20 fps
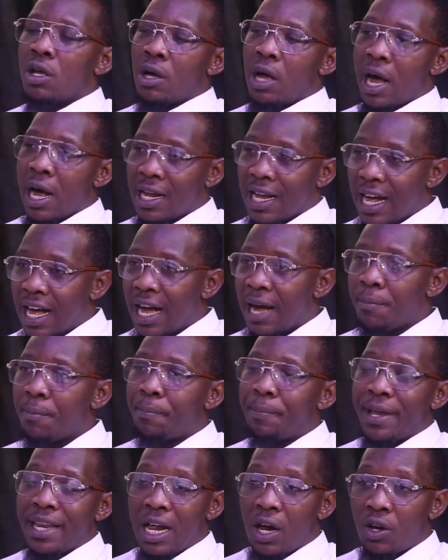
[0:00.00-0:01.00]

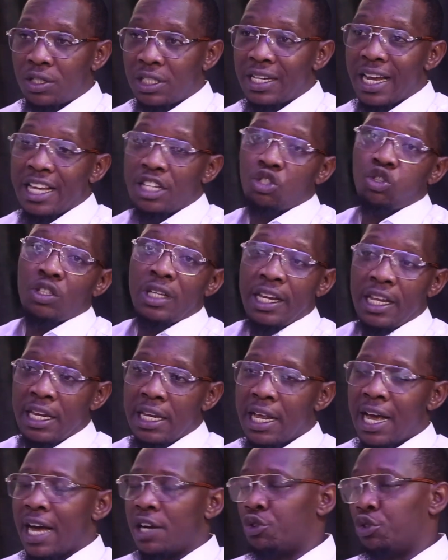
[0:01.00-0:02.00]
calm penalty that he sorted in,
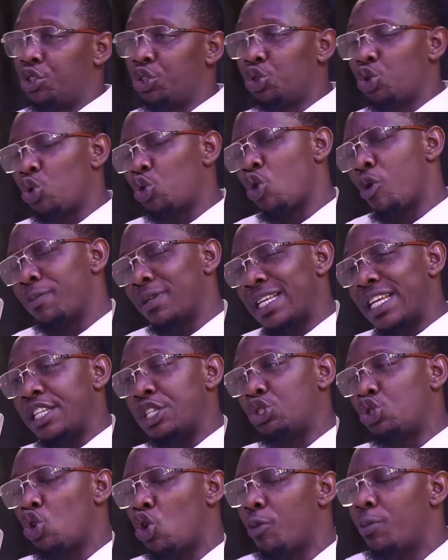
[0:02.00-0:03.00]
and Rodrigo completed
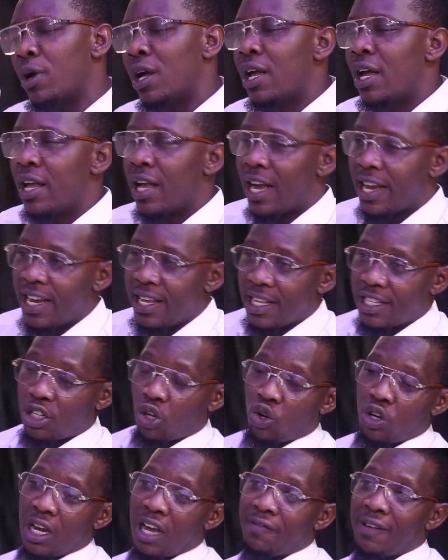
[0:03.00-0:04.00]
the job in the
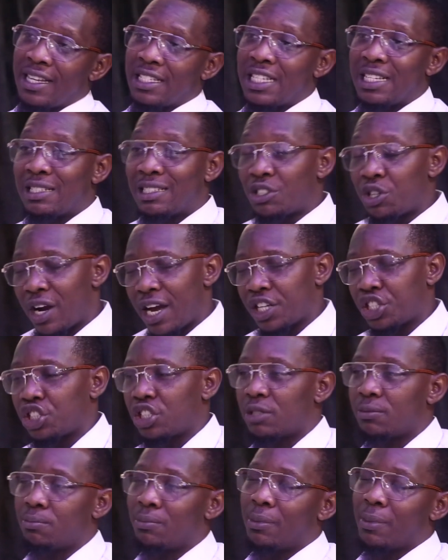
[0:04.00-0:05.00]
second half as he
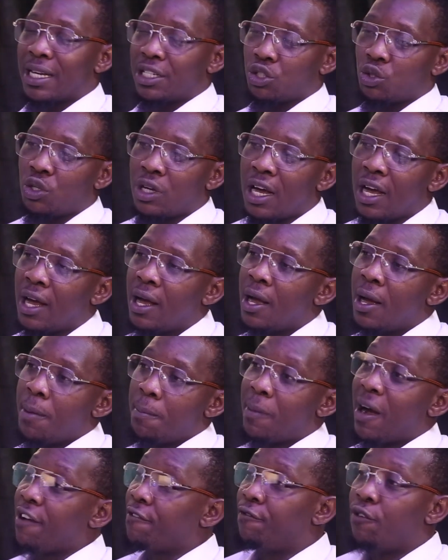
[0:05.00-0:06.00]
trashed Barcelona
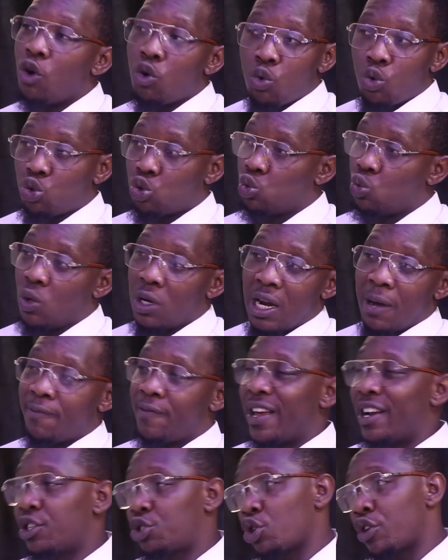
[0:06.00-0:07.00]
by 4-1. I'm
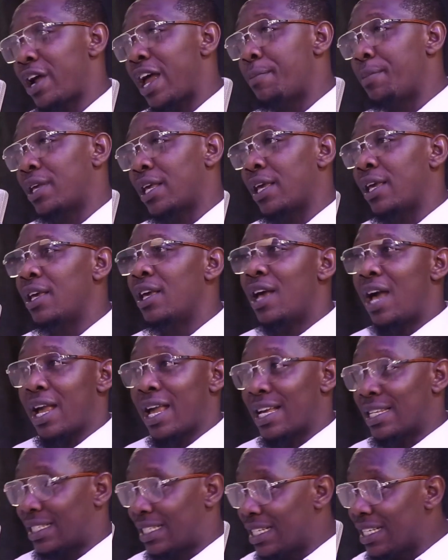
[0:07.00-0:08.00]
very sorry, IBK, you
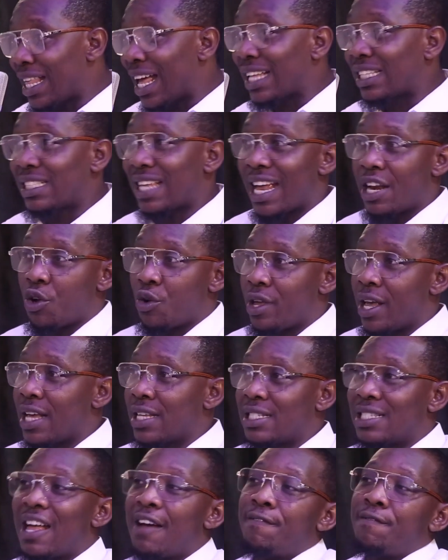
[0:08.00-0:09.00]
can see that
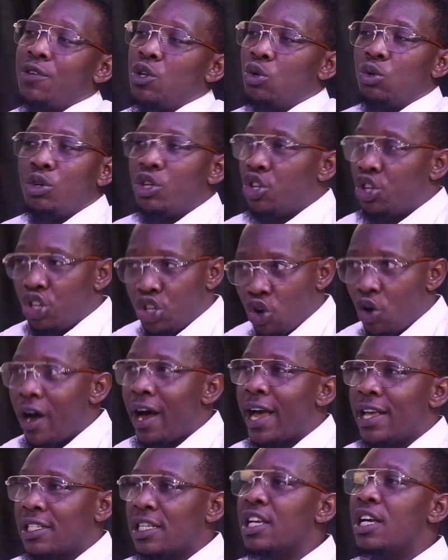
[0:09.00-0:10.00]
annoyance that in your
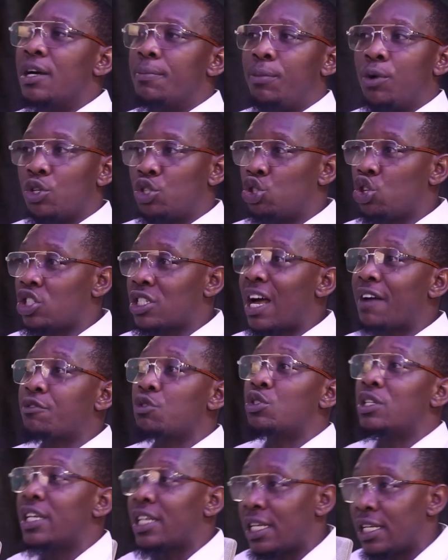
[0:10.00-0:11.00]
eyes, but you just have
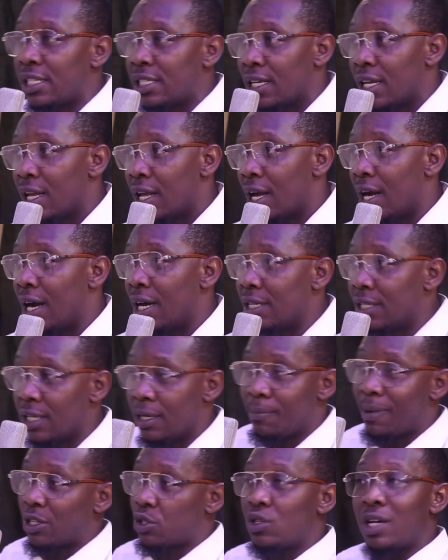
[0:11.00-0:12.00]
to take it. And
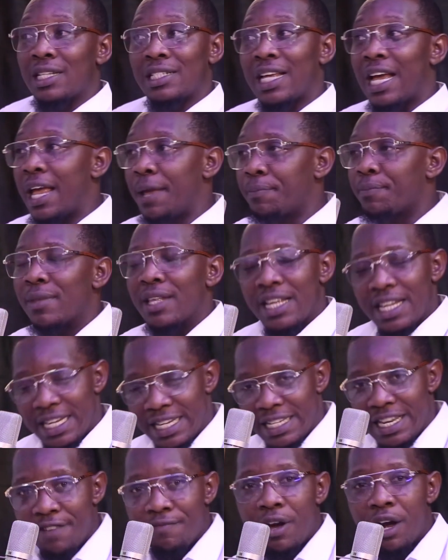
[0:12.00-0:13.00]
Barcelona time
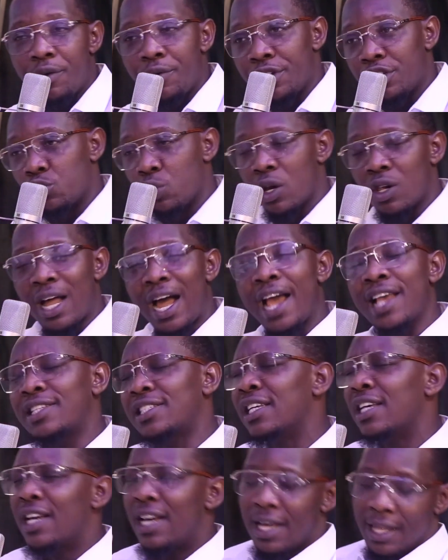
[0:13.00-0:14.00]
never reached. Well,
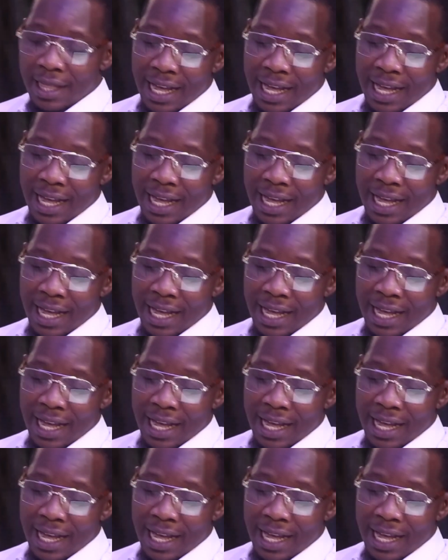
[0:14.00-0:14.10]
guys,